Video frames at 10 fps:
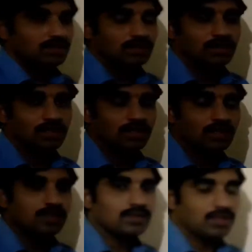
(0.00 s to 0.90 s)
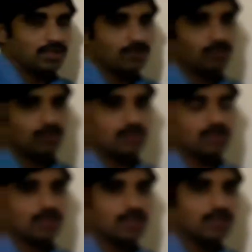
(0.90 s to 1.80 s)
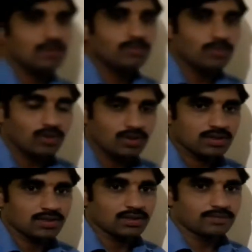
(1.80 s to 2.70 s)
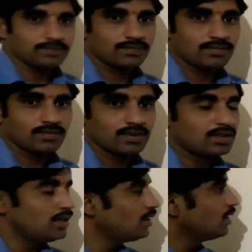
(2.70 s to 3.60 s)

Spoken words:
the each input in production, right?